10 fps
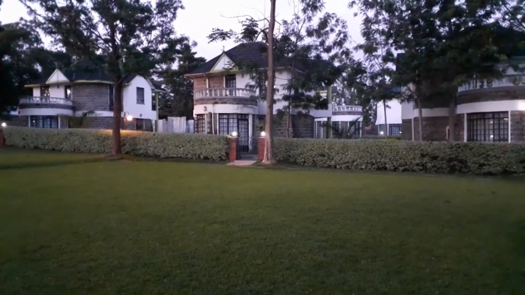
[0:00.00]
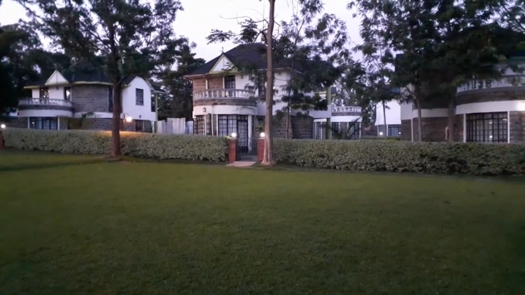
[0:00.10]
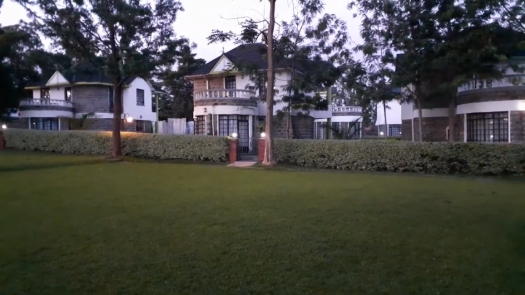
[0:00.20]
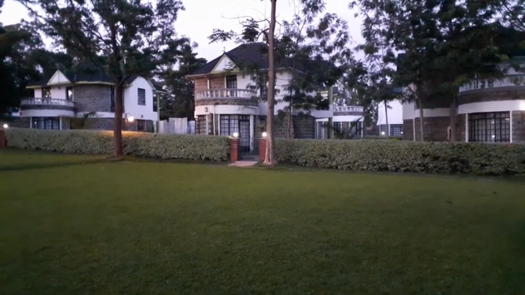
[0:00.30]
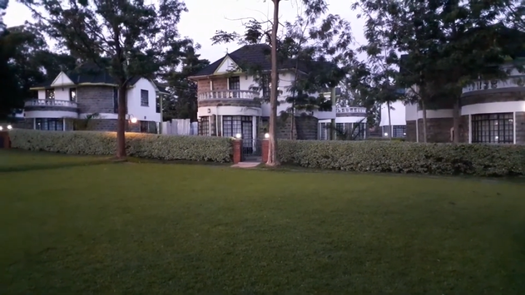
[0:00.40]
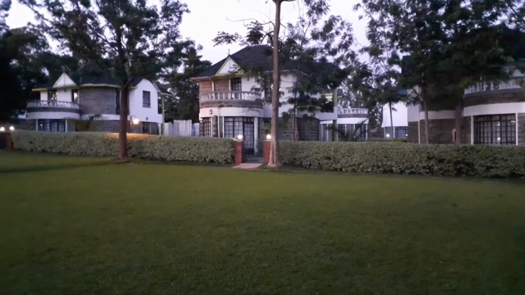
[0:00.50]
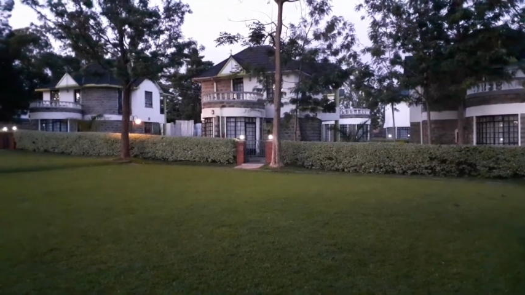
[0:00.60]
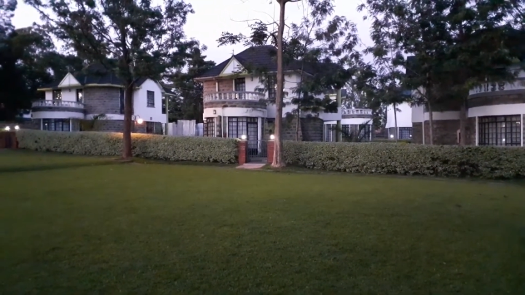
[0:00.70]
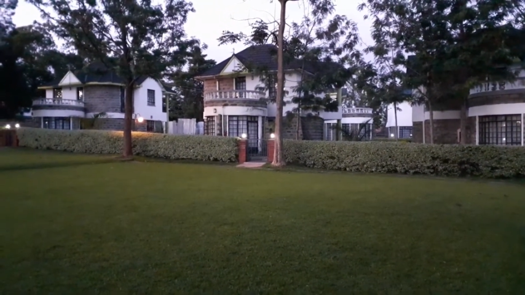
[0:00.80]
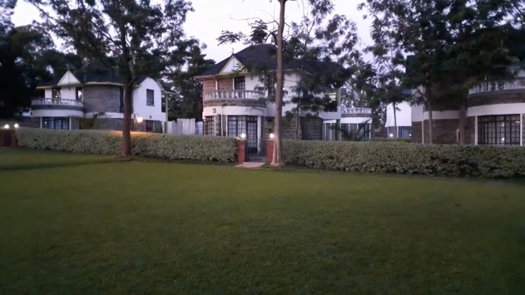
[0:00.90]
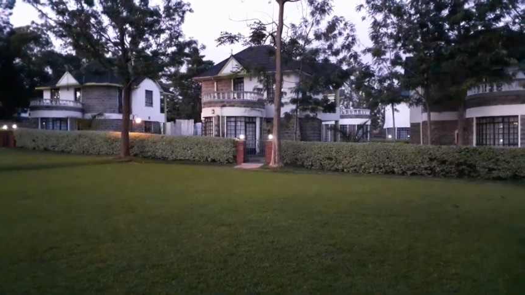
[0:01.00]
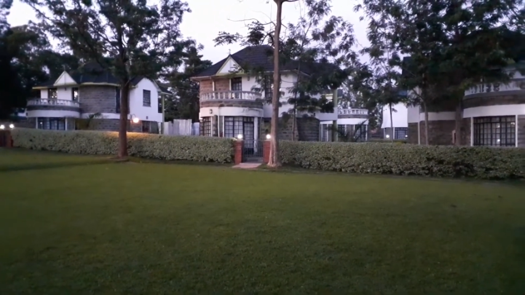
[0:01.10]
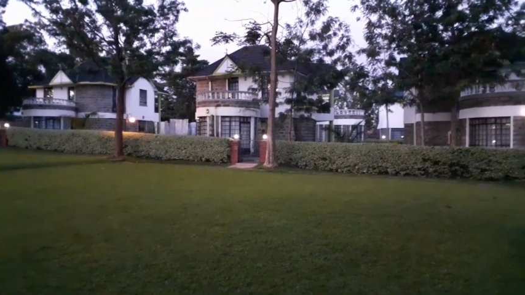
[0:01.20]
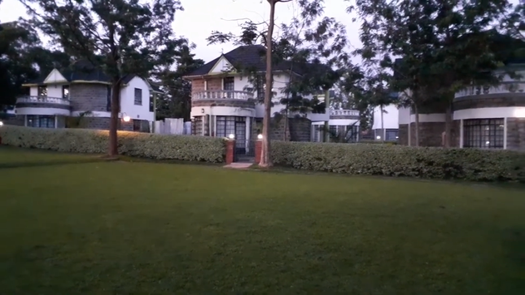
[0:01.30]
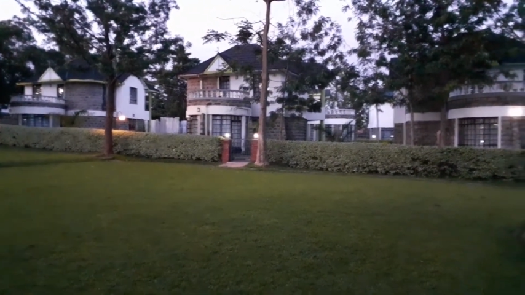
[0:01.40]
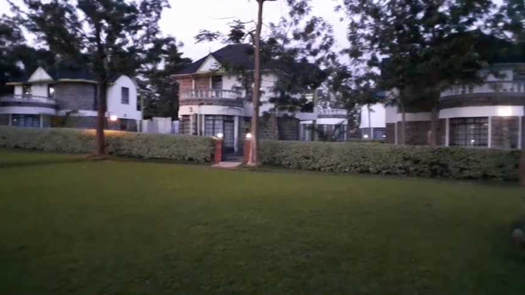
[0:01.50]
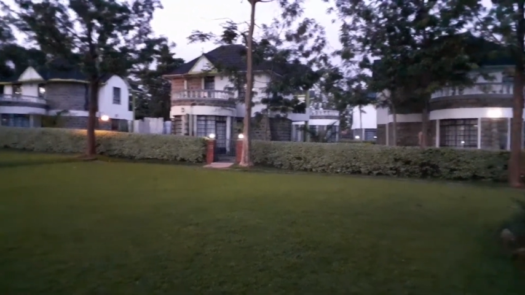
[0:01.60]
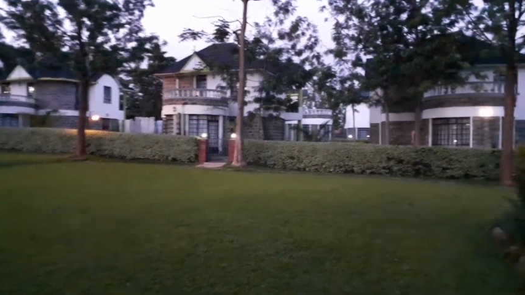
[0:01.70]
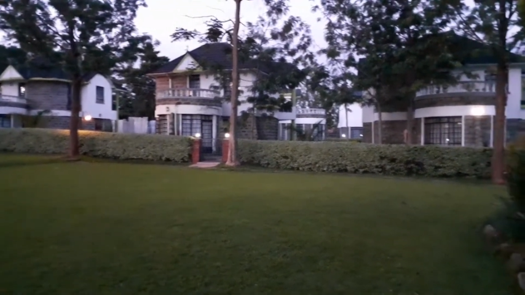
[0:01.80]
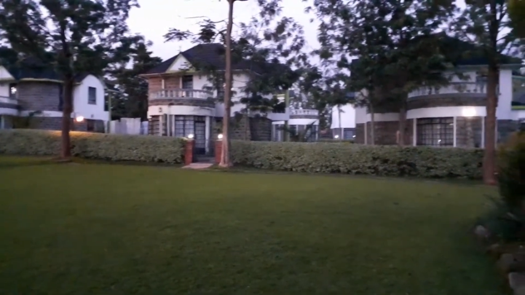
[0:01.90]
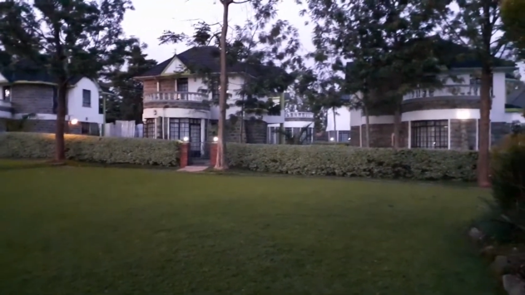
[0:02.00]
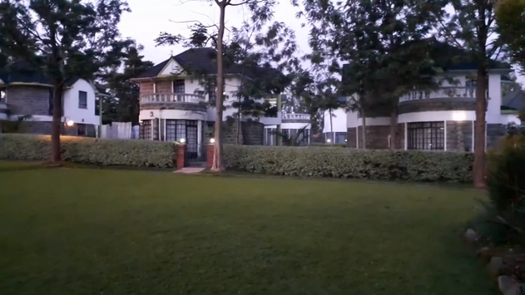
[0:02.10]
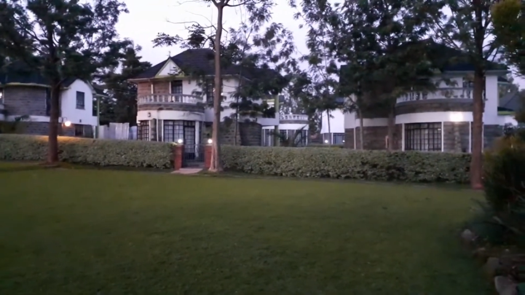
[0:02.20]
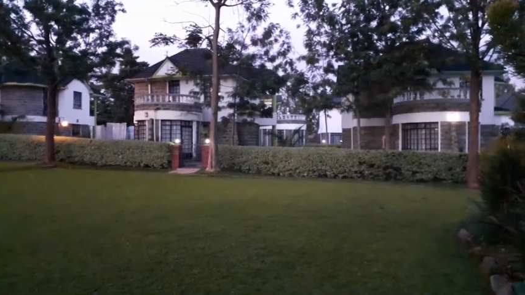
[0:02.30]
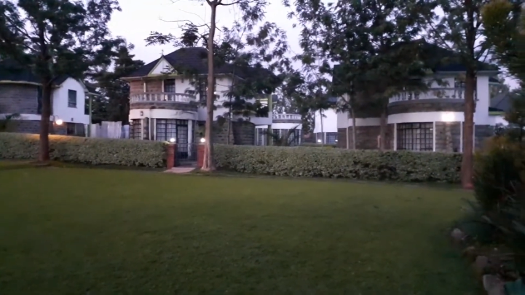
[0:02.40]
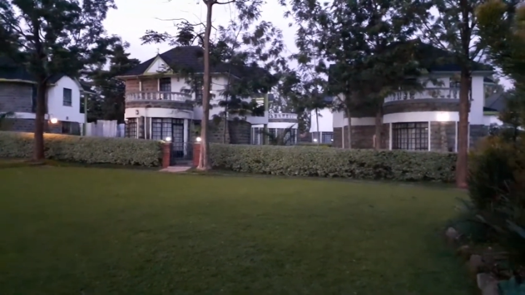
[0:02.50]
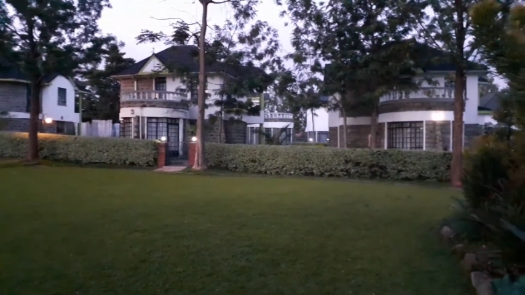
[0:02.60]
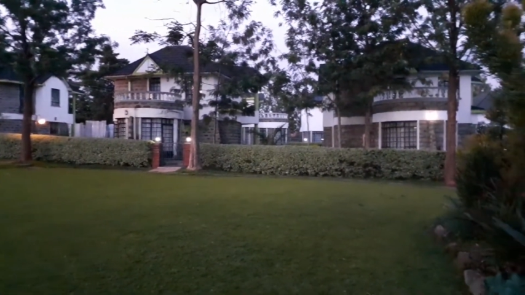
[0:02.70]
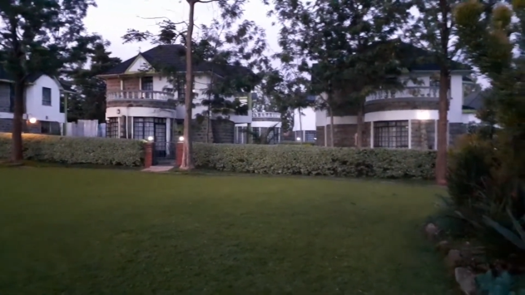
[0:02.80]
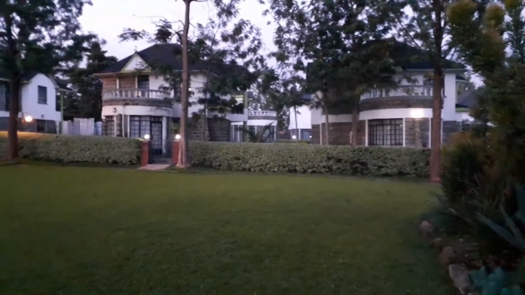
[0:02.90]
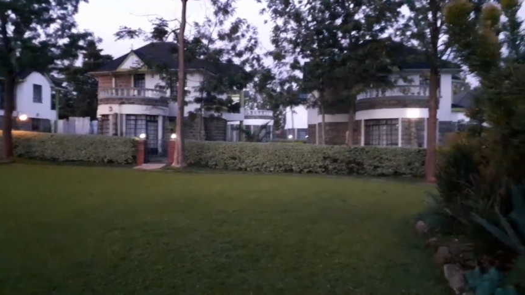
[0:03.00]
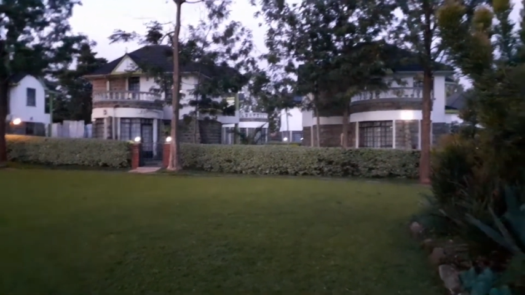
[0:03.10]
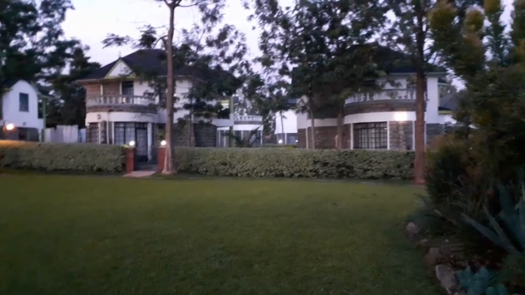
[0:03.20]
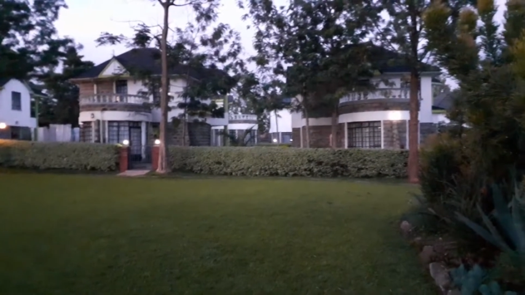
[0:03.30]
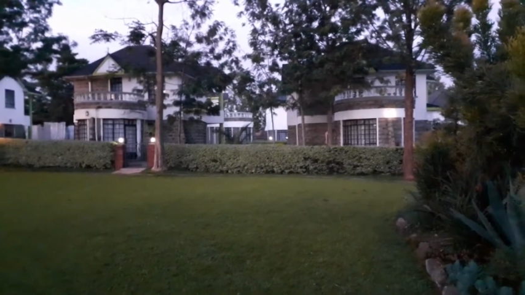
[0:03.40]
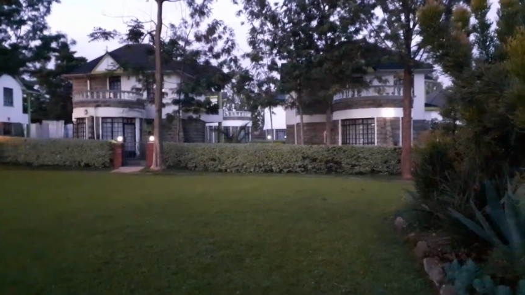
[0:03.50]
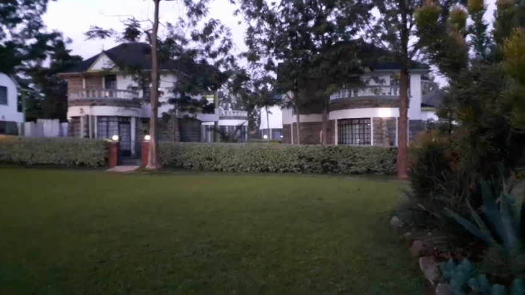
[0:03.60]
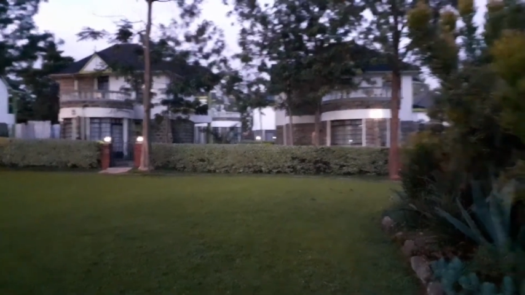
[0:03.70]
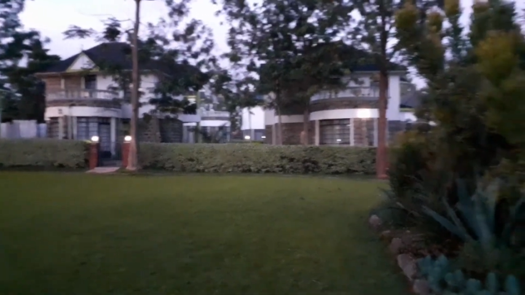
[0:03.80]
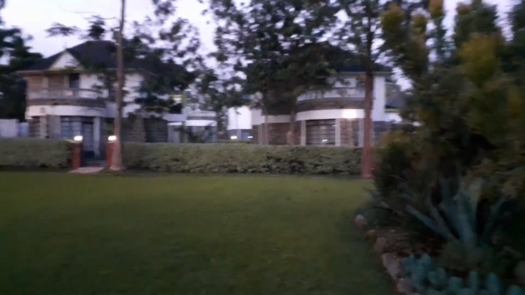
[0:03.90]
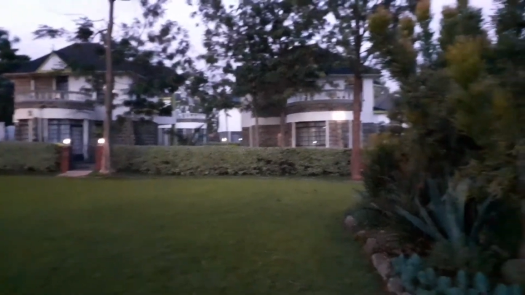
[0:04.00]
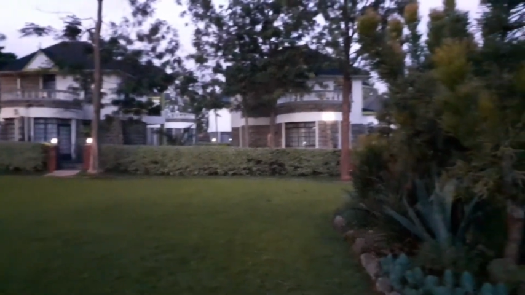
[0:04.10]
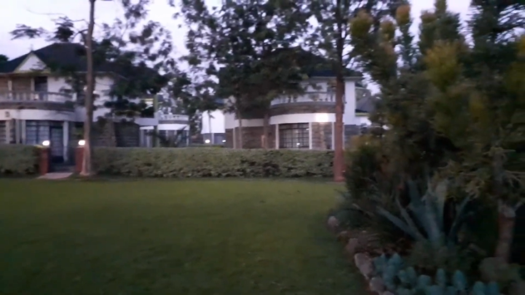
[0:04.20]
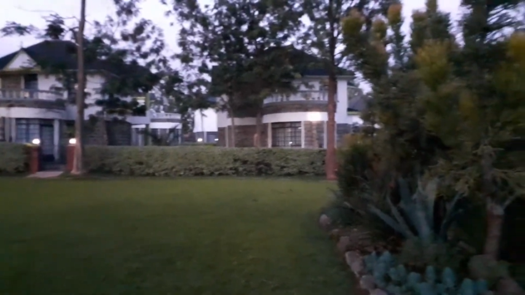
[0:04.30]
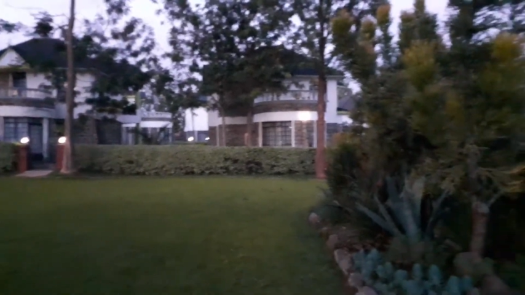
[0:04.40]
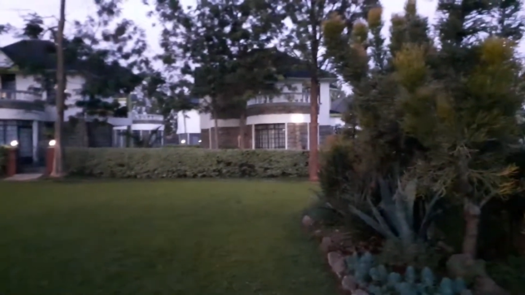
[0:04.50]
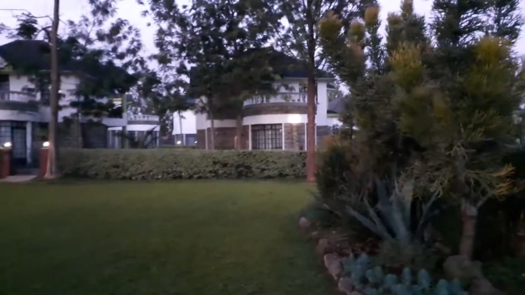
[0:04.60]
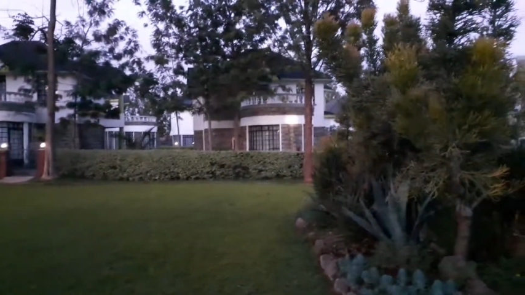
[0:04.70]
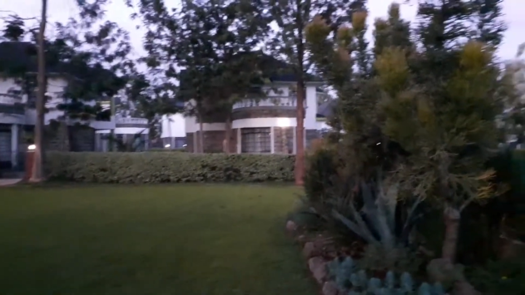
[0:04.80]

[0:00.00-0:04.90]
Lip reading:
Nobody's mouth can be seen.